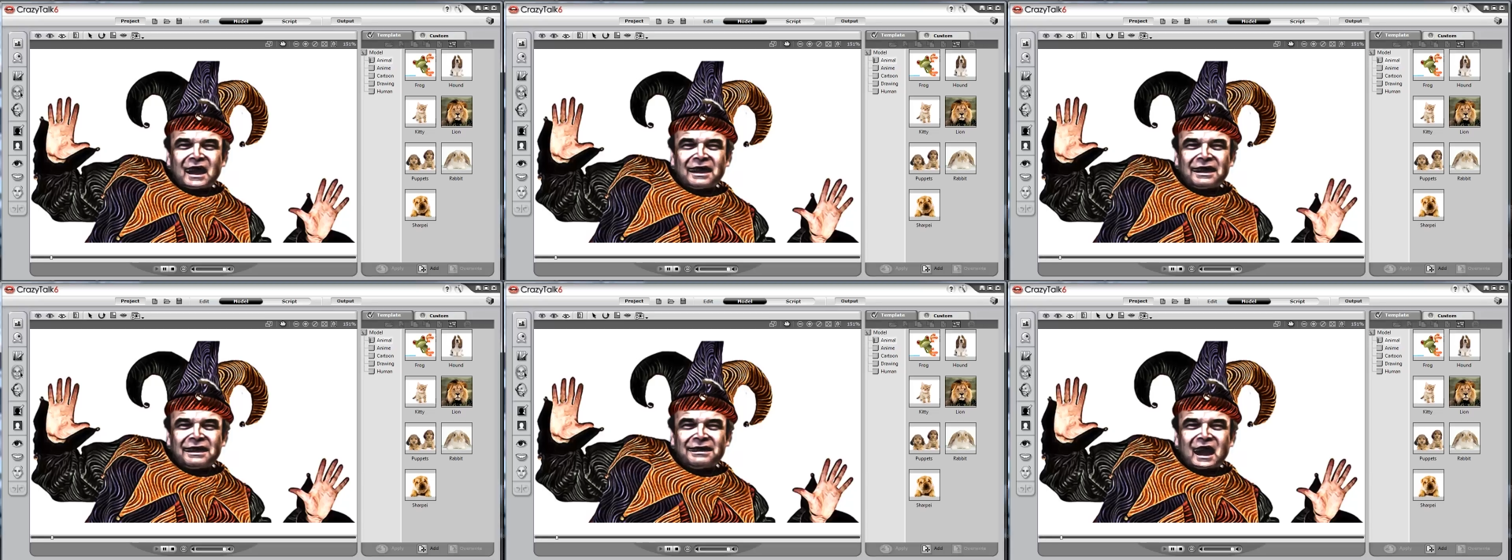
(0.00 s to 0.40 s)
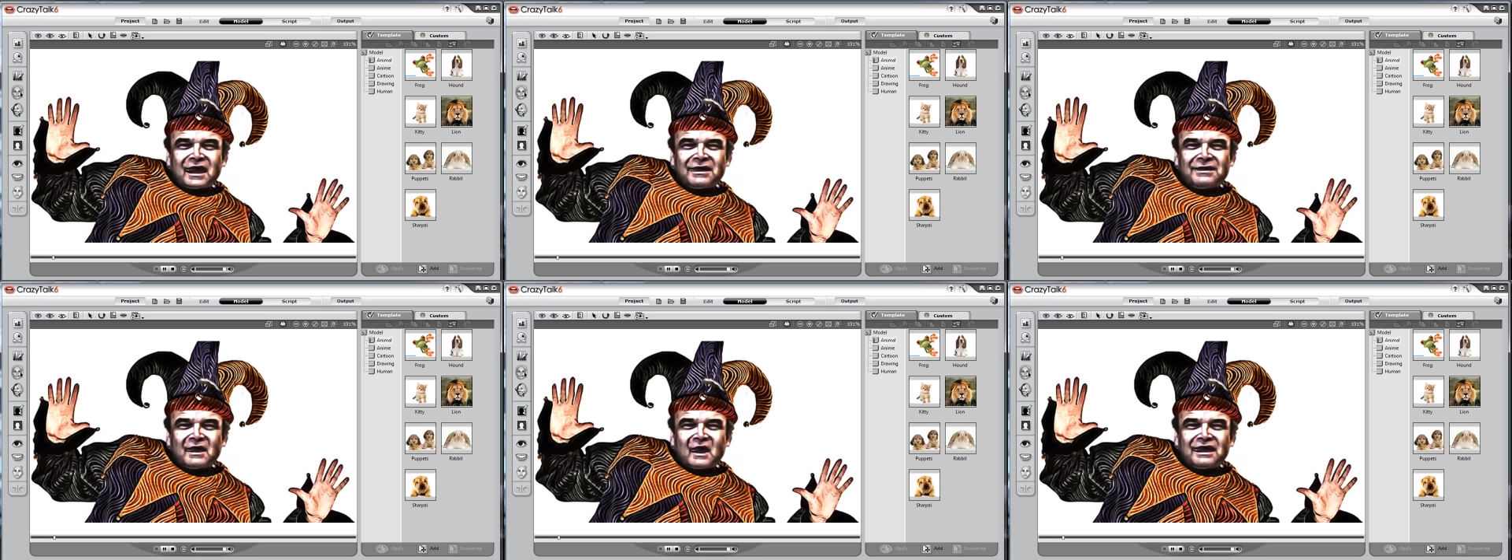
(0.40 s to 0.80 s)
eyes
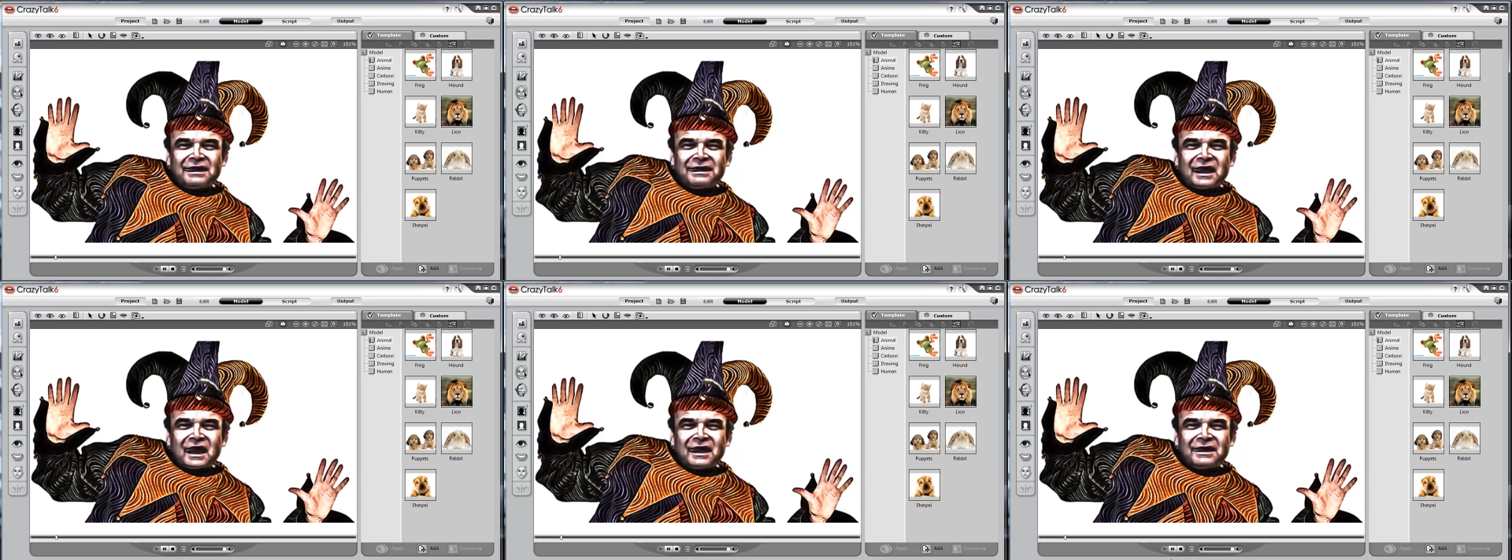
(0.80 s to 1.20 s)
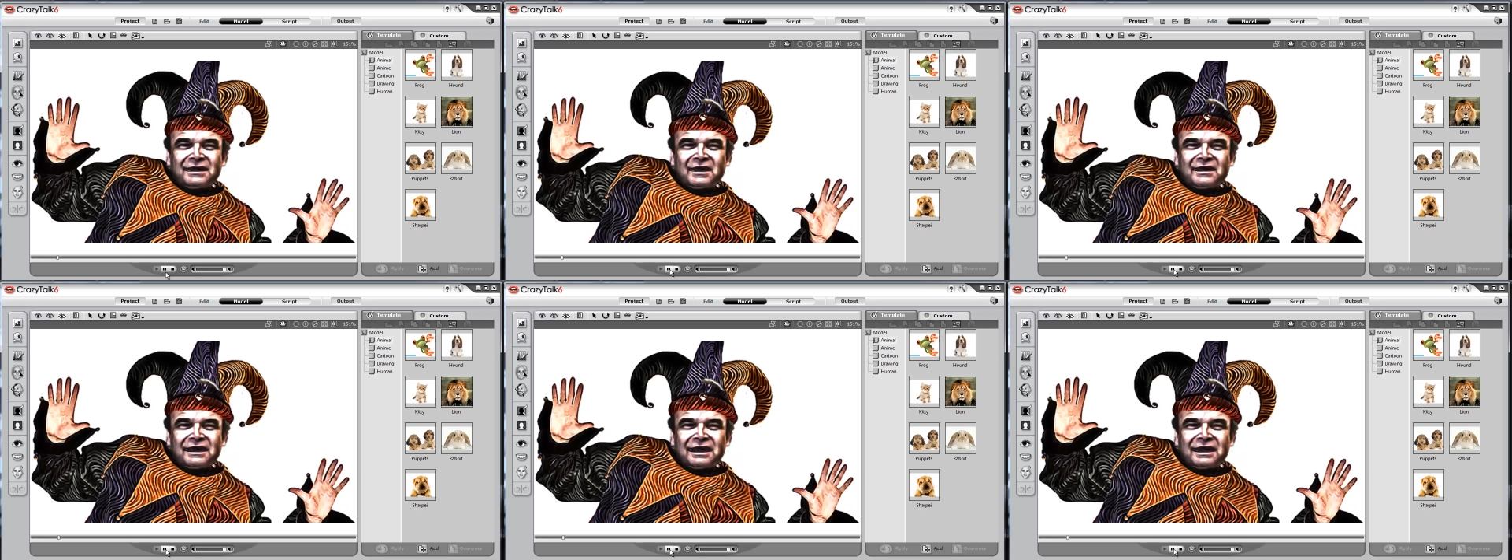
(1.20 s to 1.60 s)
and mouth and
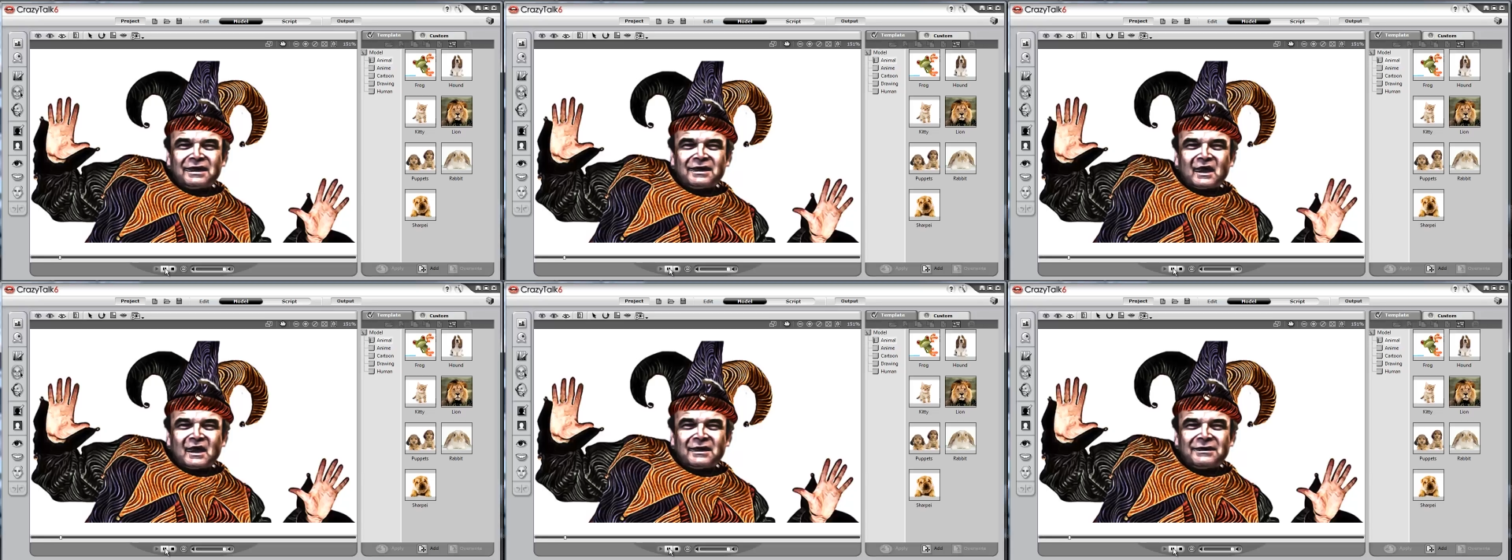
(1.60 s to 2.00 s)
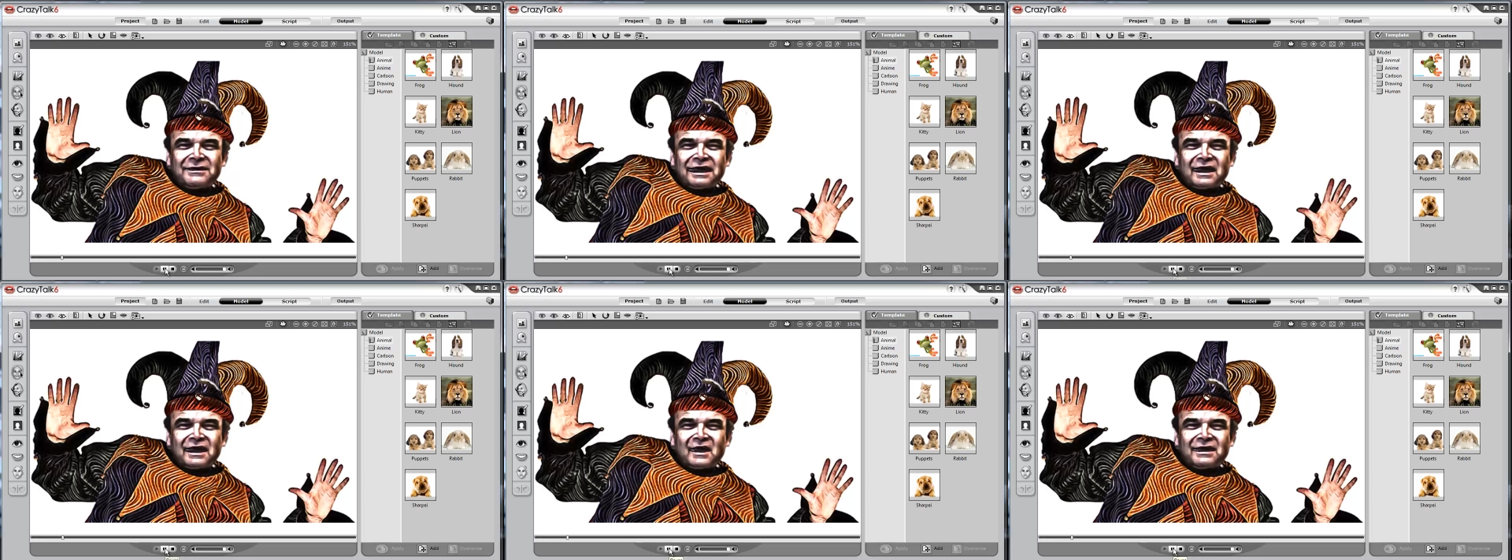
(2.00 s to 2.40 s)
not
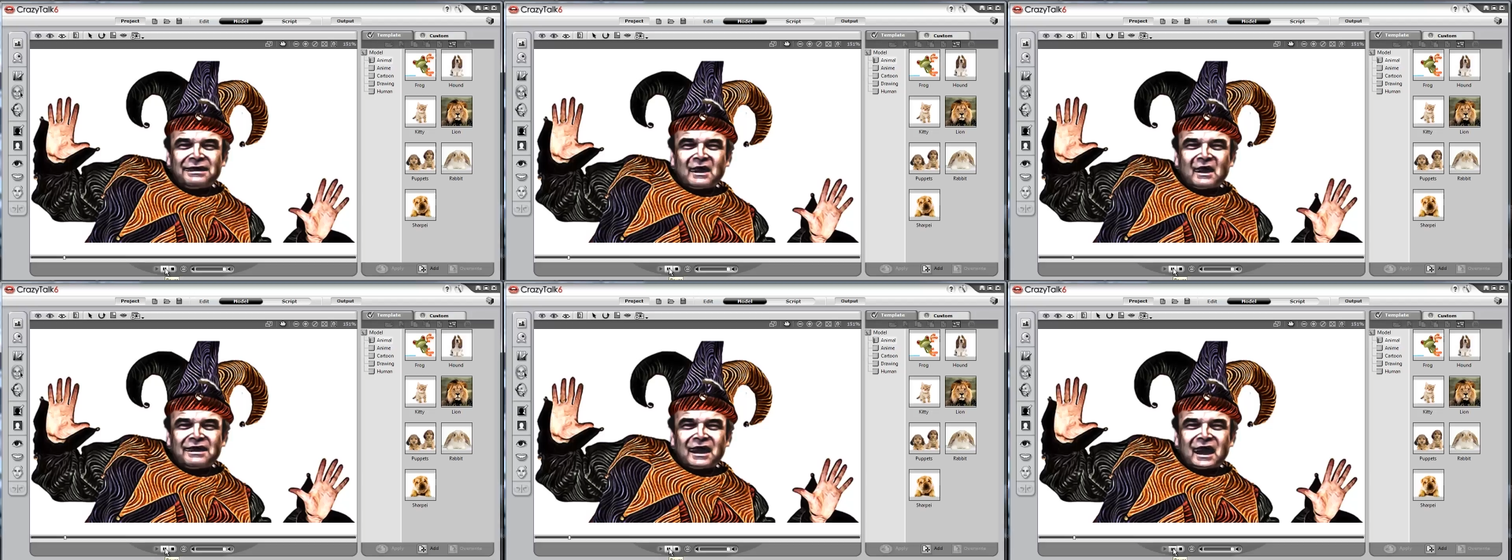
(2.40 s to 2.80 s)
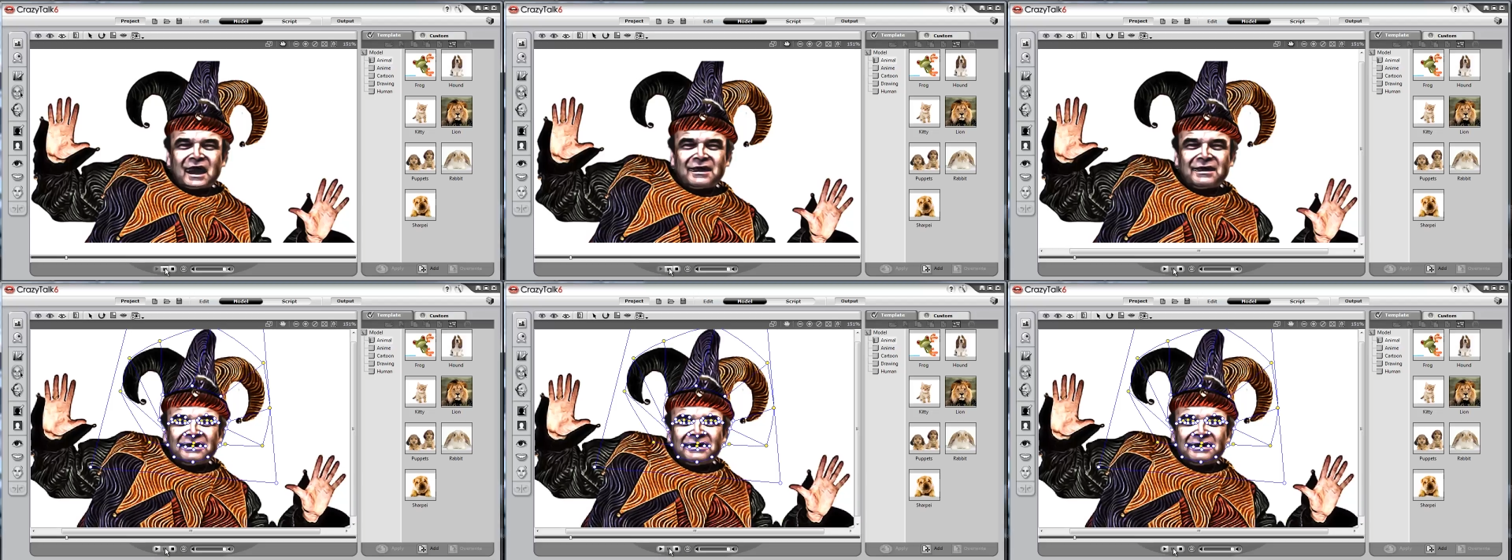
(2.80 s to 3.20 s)
add eyes
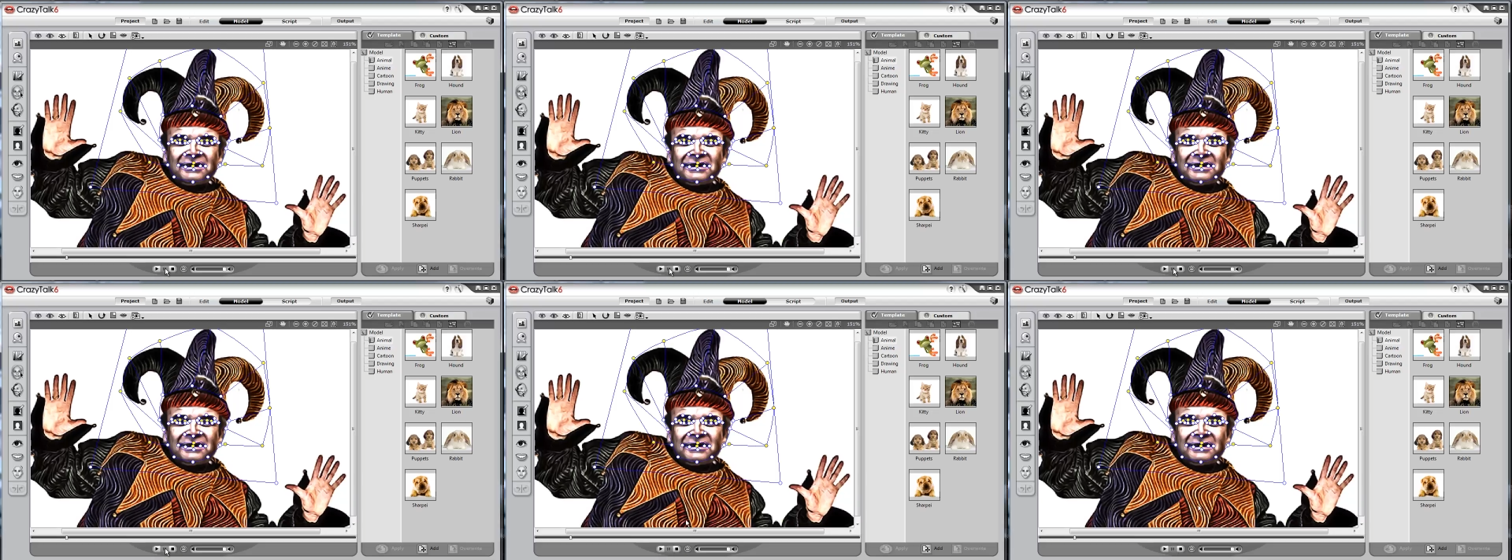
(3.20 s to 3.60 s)
and mouth.